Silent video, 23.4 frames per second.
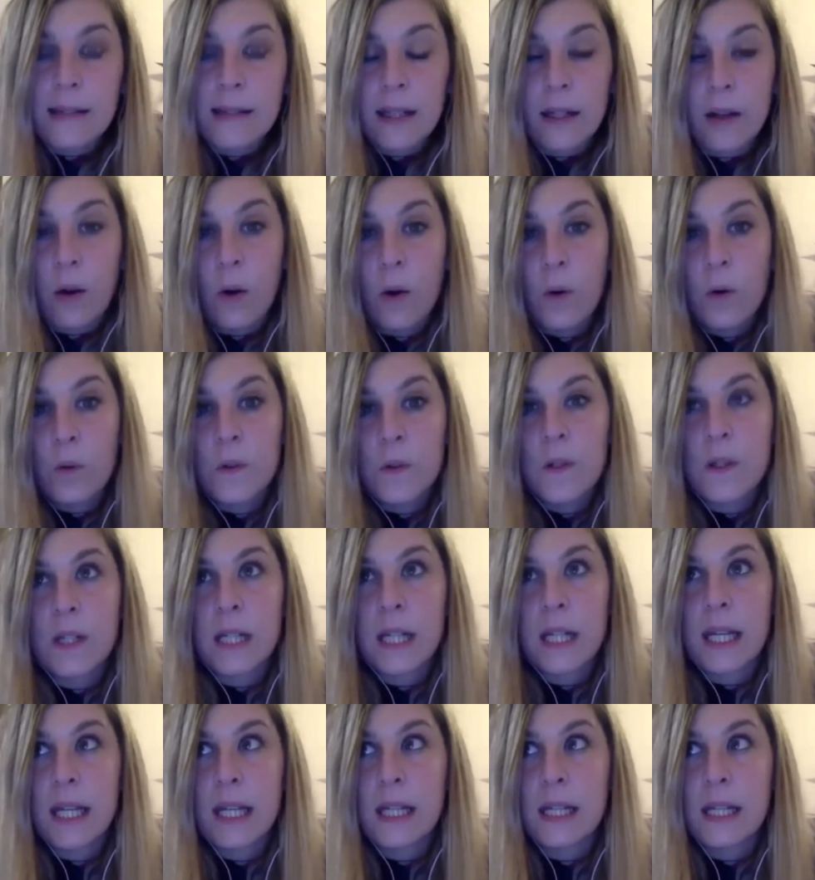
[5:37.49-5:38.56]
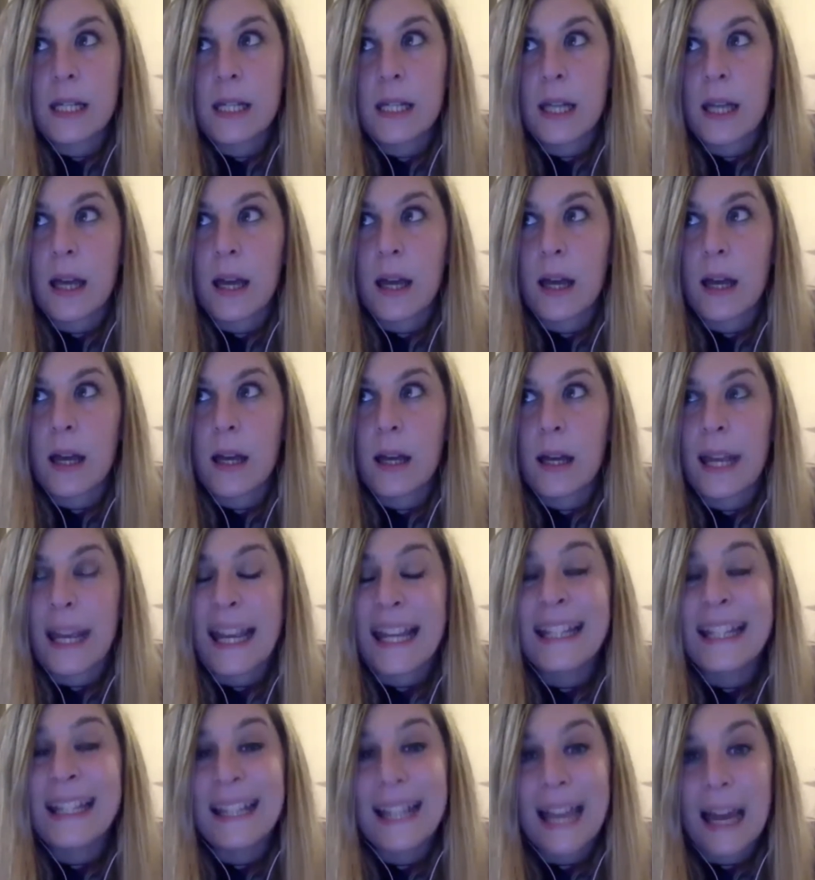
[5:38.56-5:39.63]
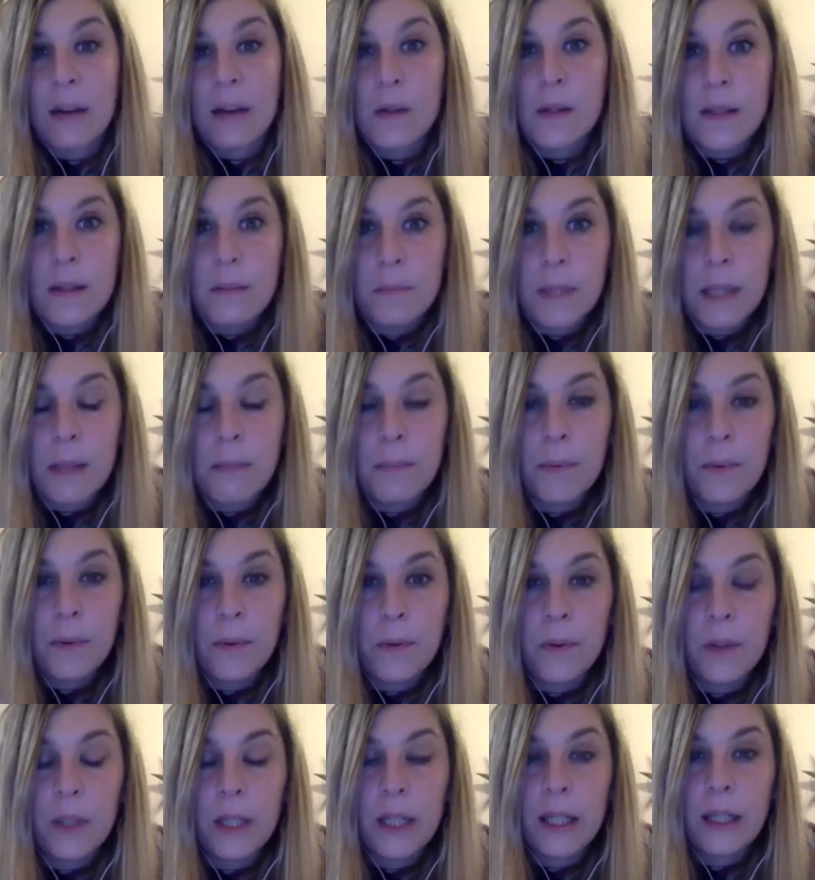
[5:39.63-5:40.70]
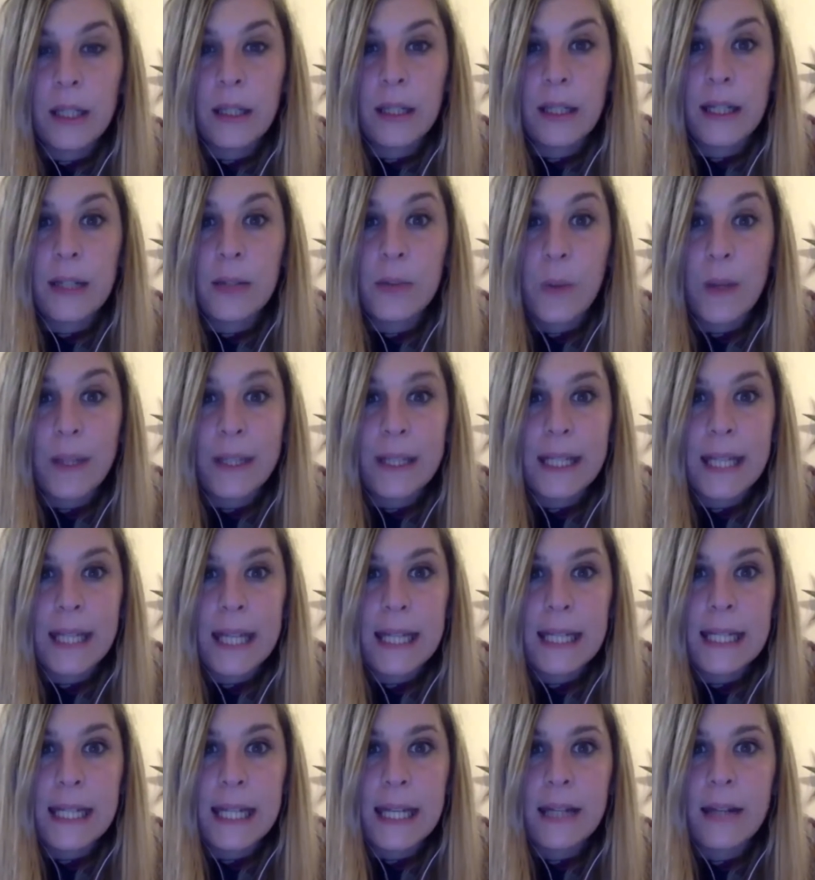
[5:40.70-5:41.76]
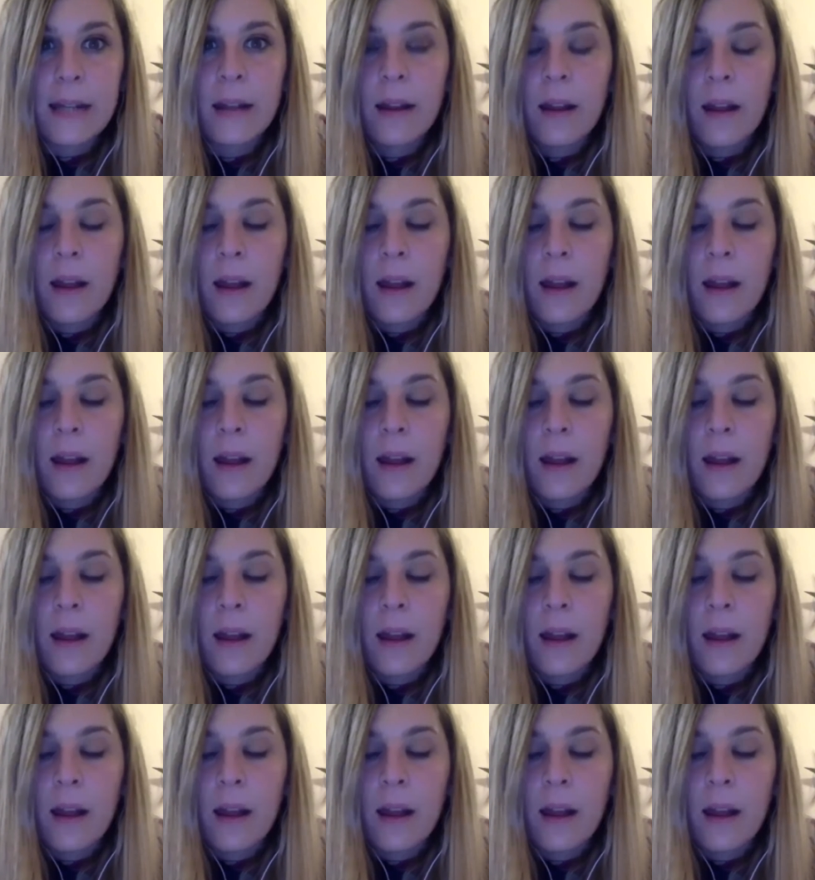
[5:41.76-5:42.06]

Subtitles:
it hosted 8,000 people in 2018